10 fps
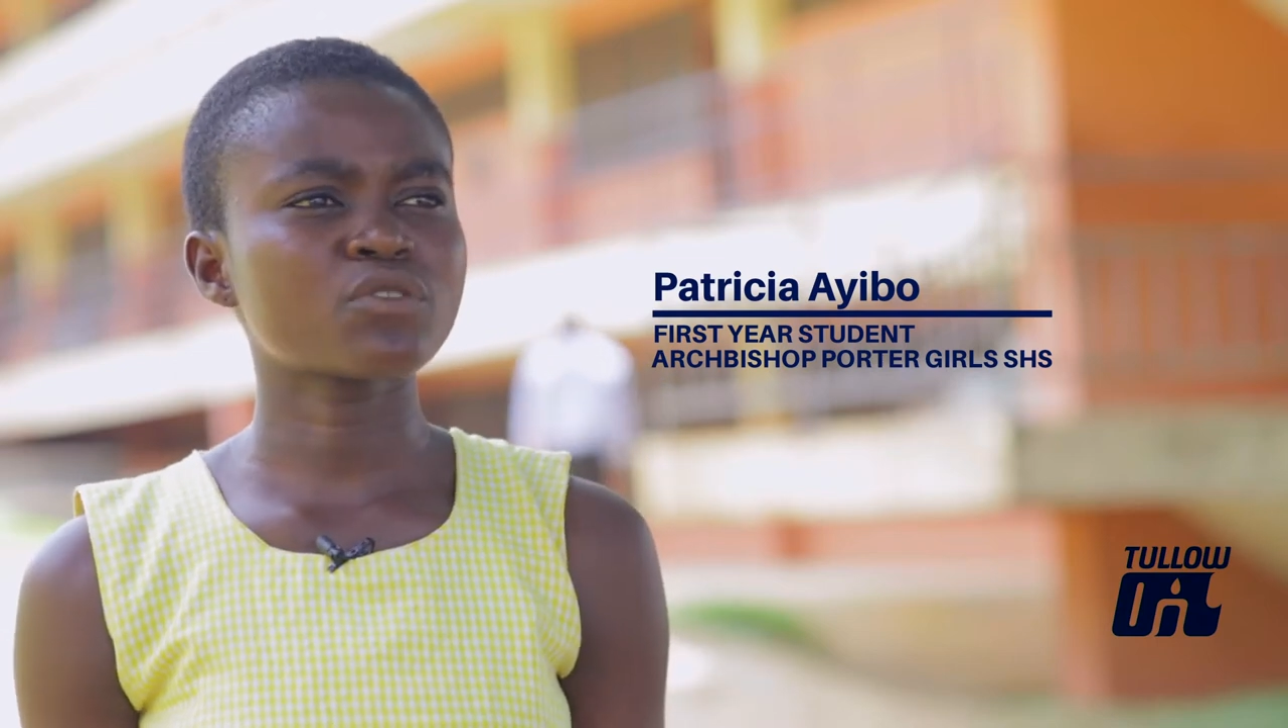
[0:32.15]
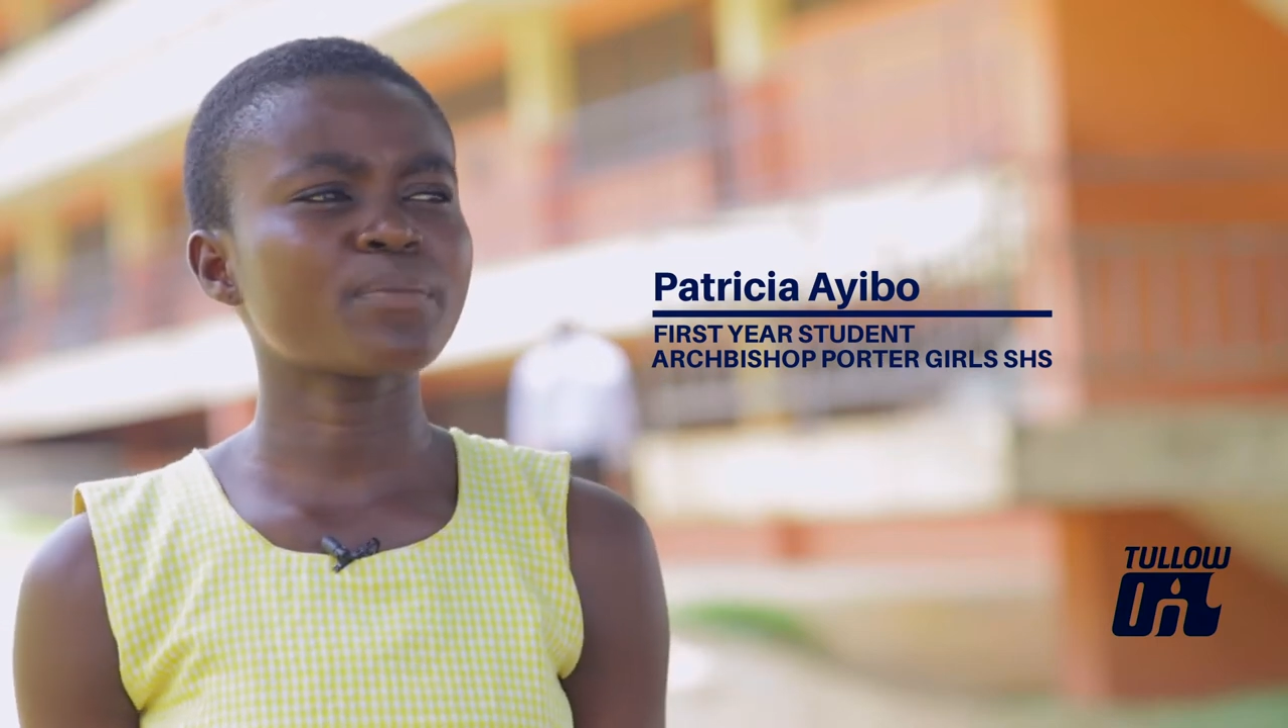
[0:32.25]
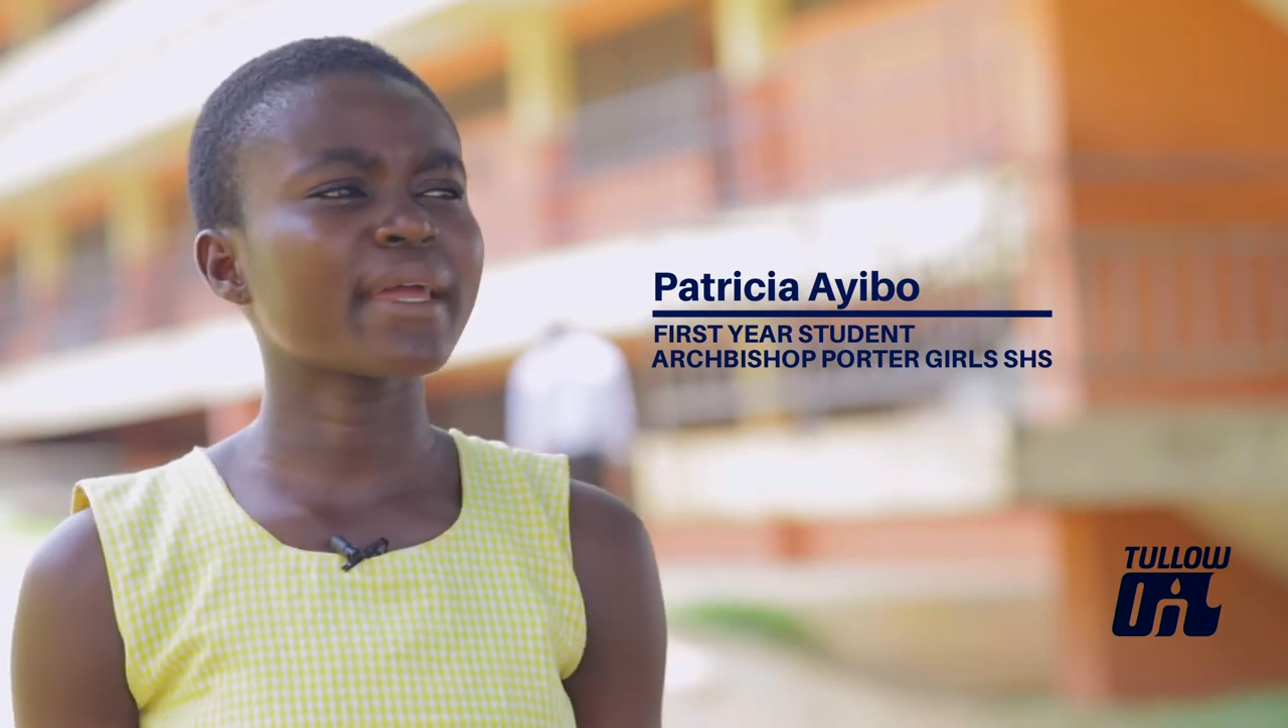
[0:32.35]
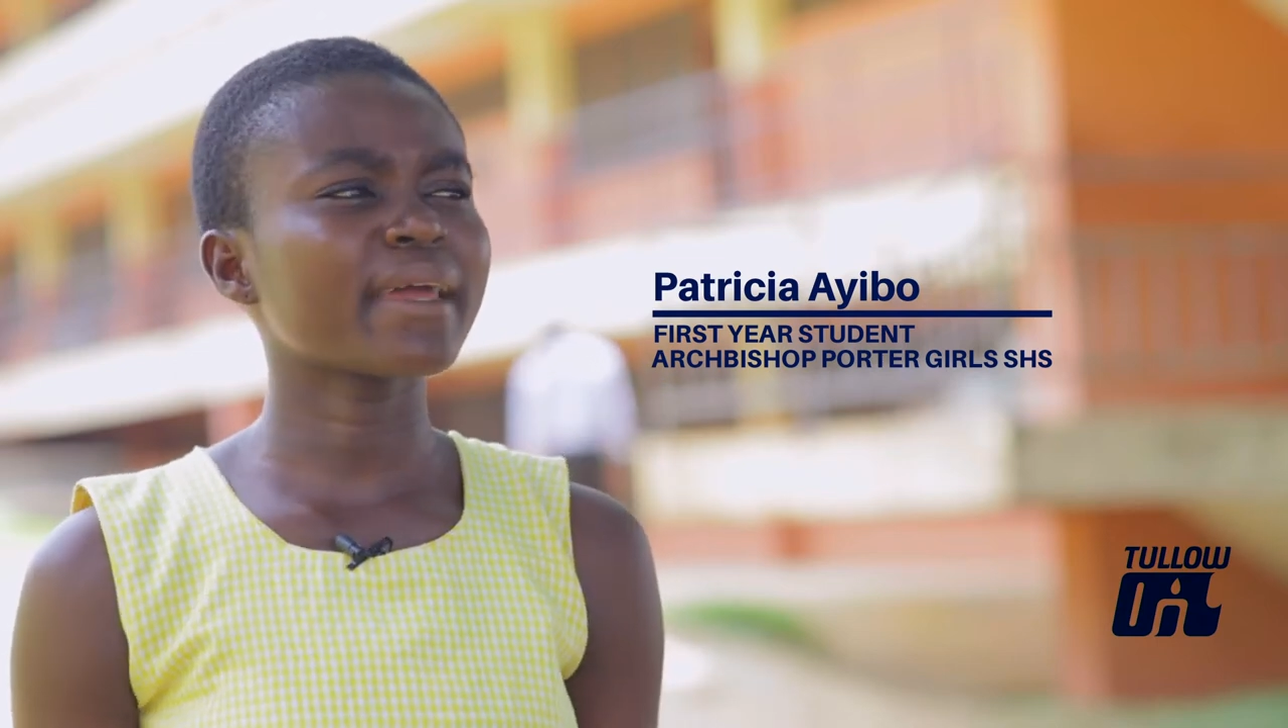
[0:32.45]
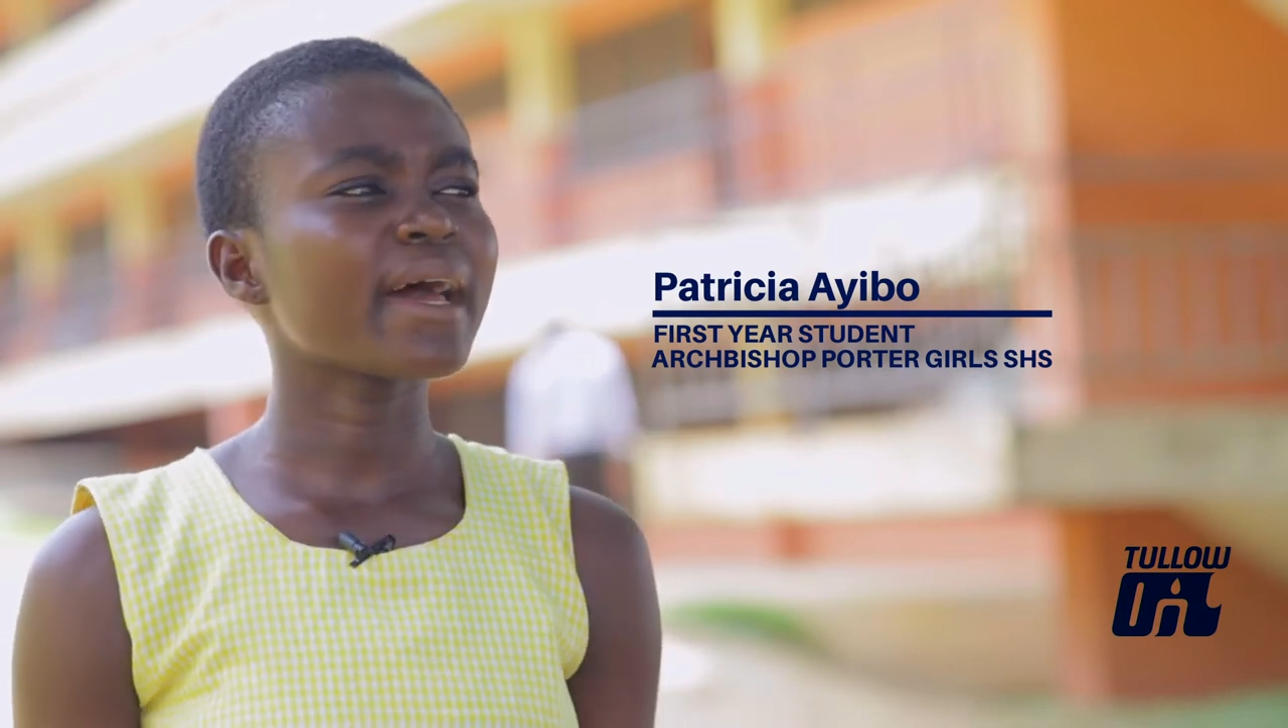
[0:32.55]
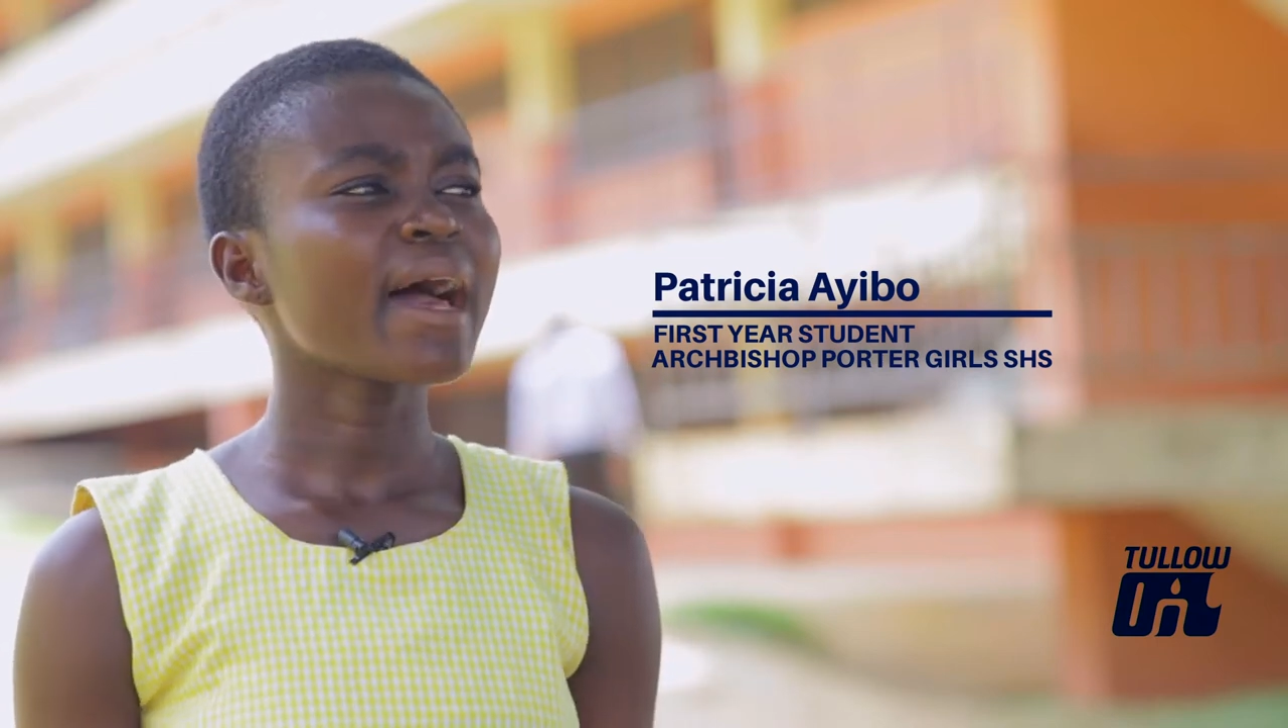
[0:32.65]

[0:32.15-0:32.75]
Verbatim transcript: So my